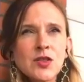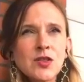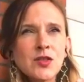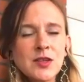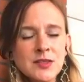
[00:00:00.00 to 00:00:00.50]

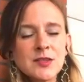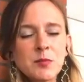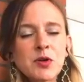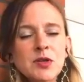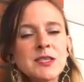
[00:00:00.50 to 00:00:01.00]
this is a
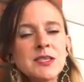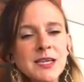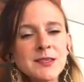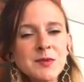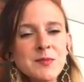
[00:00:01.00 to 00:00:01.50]
person
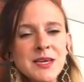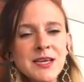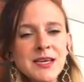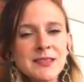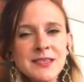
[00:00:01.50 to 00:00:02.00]
next to
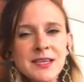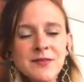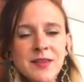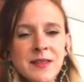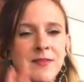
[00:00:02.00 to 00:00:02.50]
me, instead
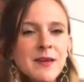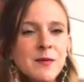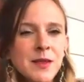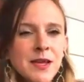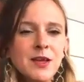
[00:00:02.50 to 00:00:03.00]
of like
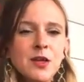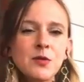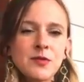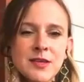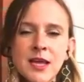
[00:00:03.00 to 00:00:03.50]
them, like, you
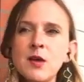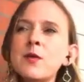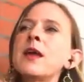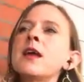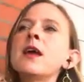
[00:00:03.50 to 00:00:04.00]
know, saying,
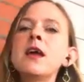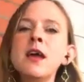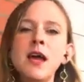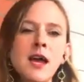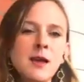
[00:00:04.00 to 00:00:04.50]
okay,
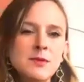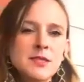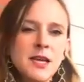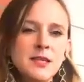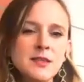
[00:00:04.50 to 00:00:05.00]
I'm
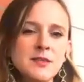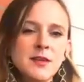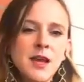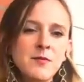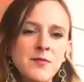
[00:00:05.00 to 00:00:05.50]
cis,
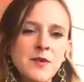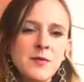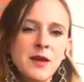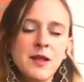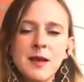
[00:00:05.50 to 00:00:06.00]
I'm
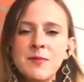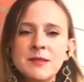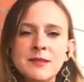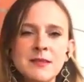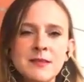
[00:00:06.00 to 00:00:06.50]
female, I'm
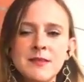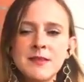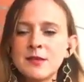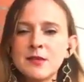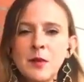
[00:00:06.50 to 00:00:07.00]
this and this and
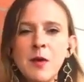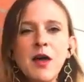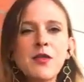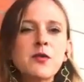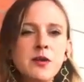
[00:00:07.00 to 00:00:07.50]
this. And so I'm
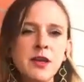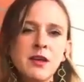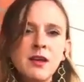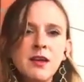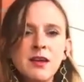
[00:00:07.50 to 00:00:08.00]

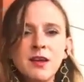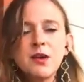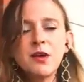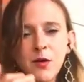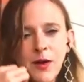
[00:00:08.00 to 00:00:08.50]
othering, you
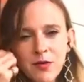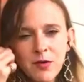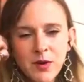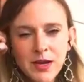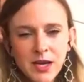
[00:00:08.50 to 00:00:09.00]
know,
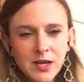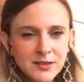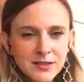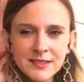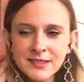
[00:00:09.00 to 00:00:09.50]
everyone
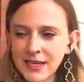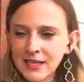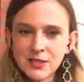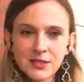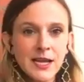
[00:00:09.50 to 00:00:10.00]
else,
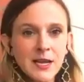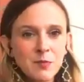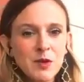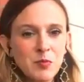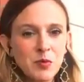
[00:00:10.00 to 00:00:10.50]
instead just letting
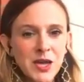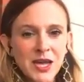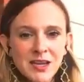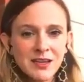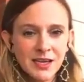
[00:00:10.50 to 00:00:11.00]
people
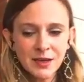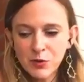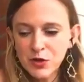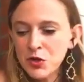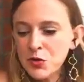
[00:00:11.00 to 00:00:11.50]
in. Like
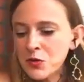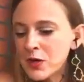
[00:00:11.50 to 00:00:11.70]
when you